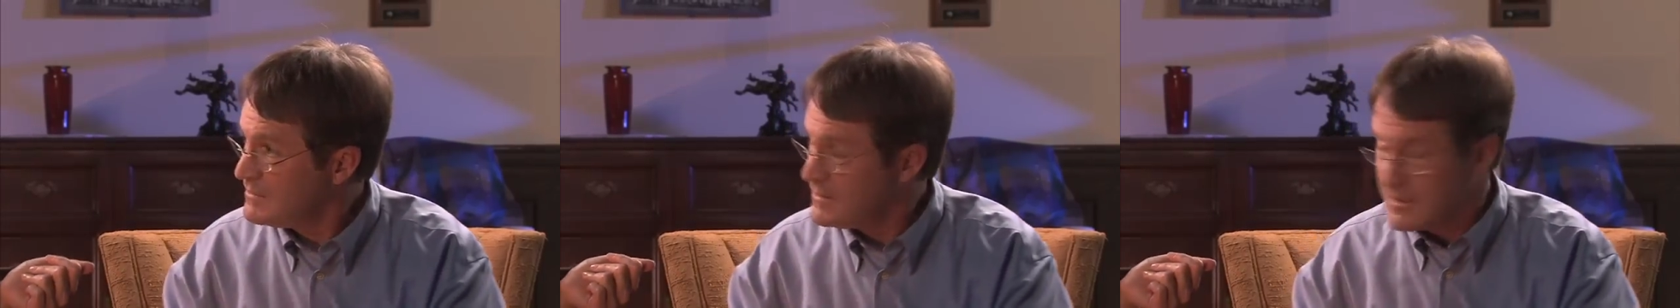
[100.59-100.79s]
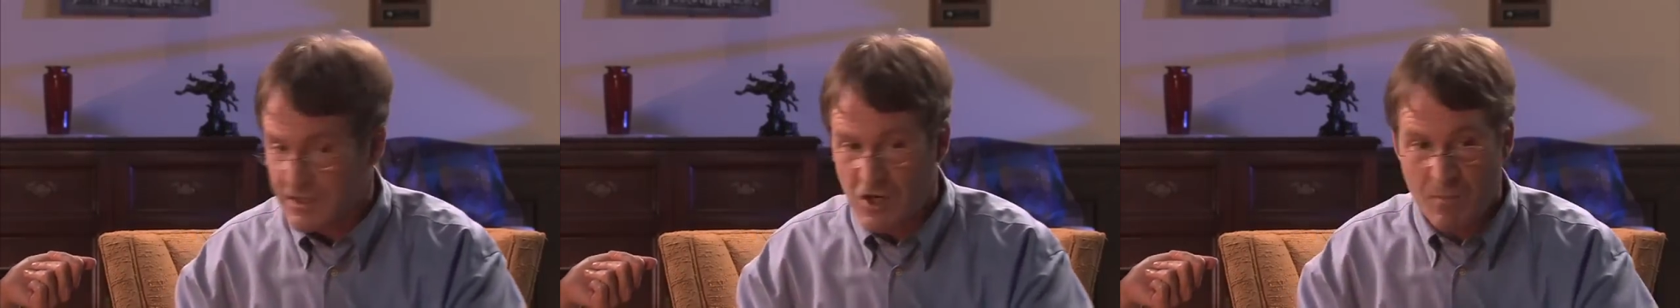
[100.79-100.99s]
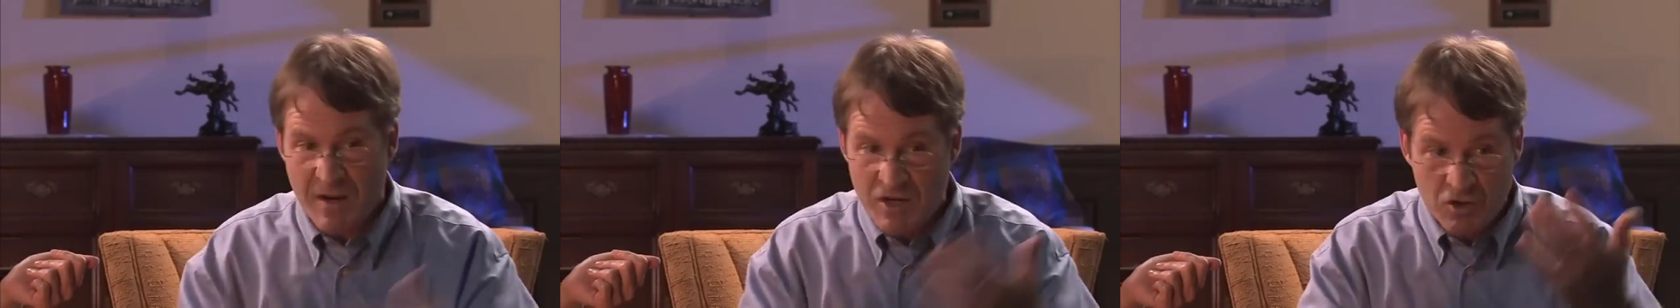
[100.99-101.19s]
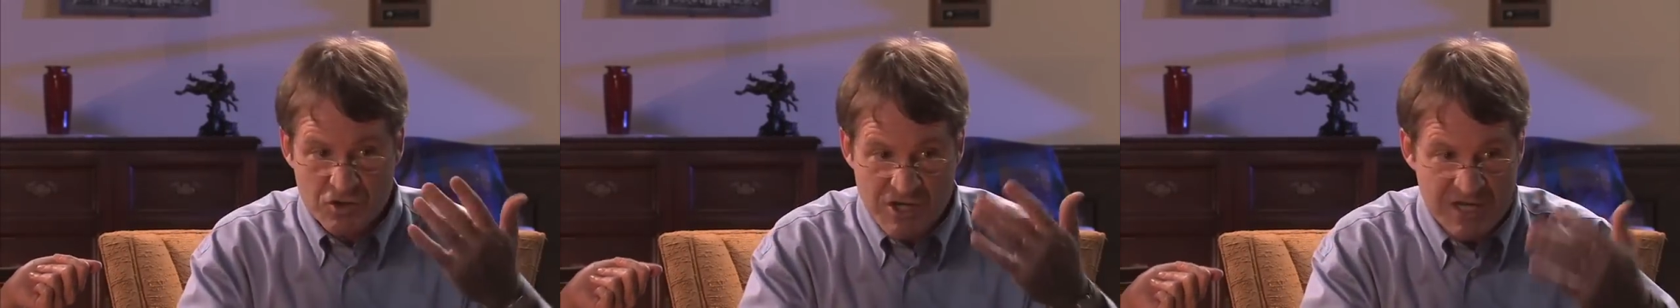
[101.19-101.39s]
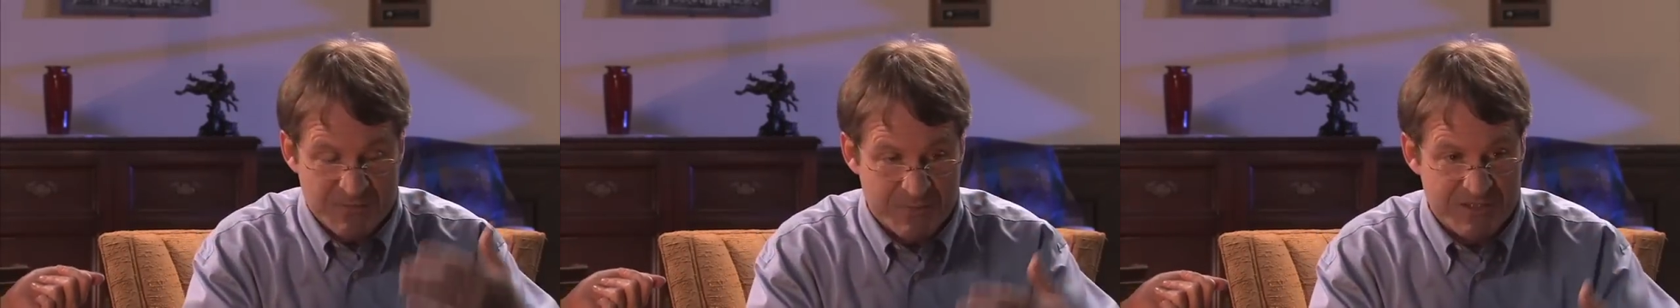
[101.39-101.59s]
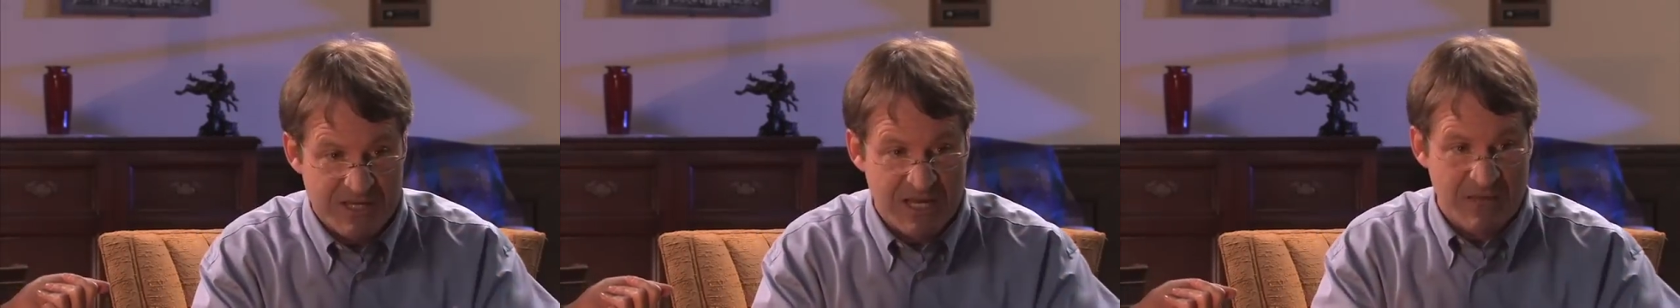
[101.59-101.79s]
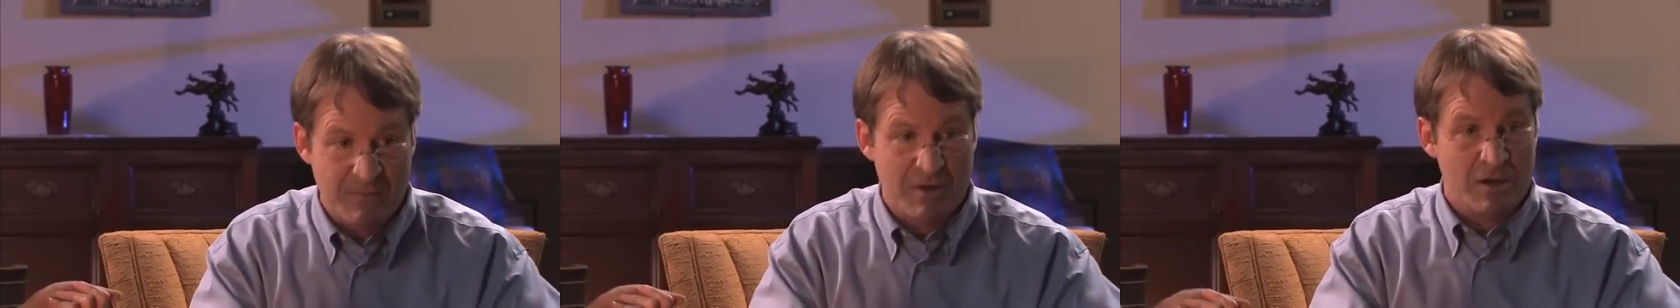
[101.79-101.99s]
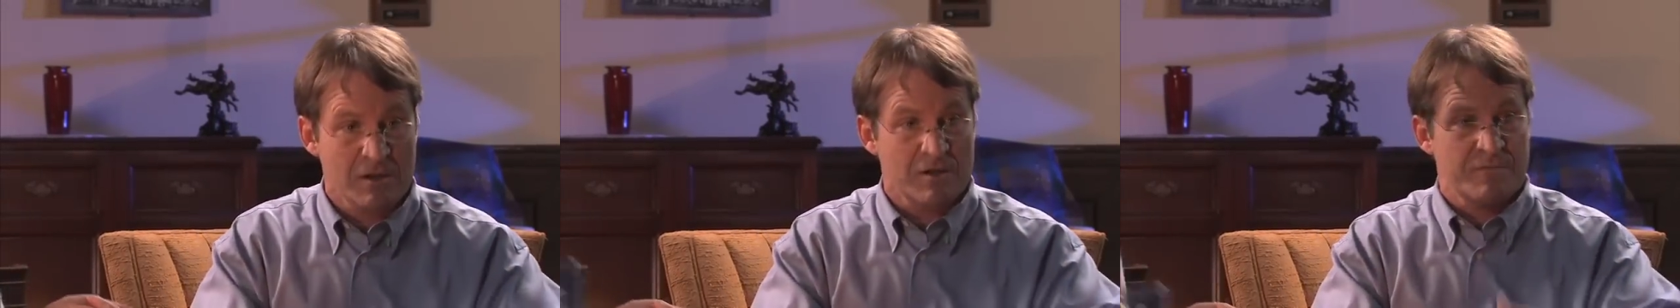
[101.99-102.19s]
You know, my new job's been taking me
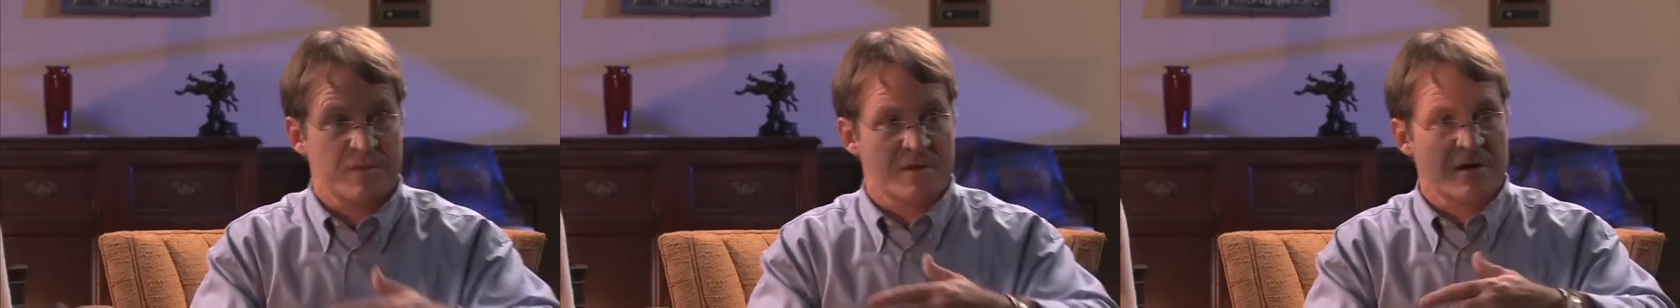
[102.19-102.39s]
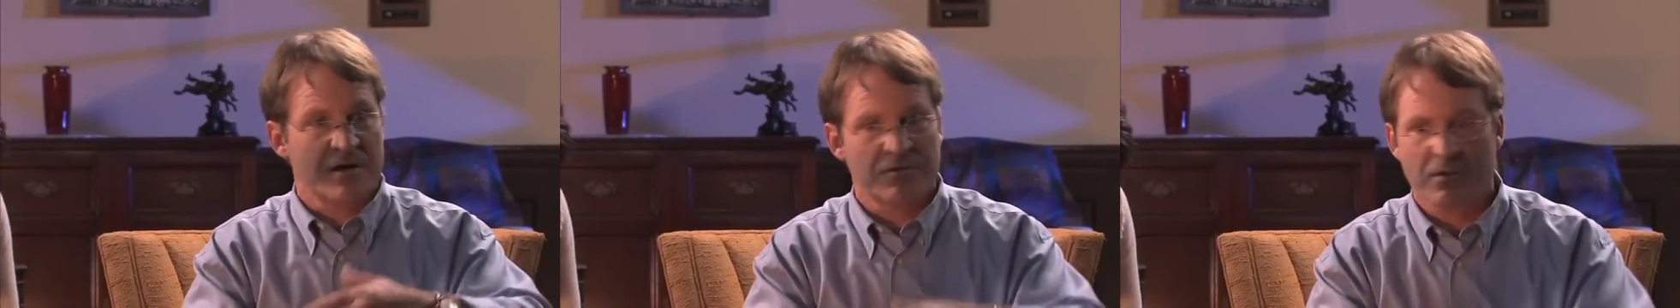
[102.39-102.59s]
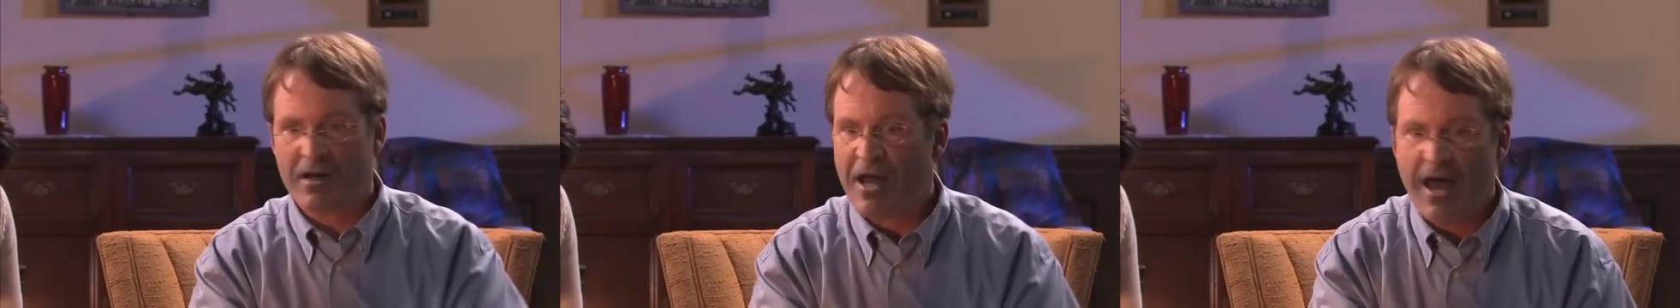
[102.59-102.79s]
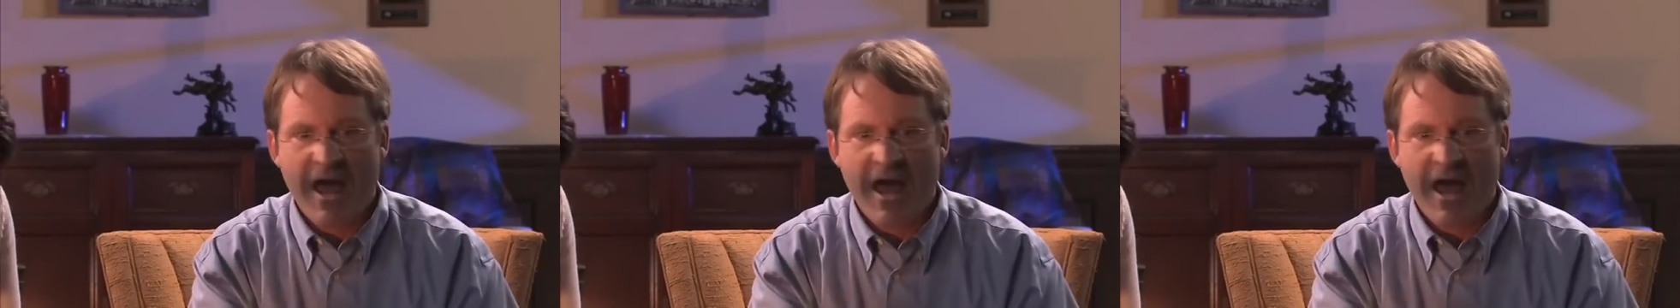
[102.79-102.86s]
all over the country,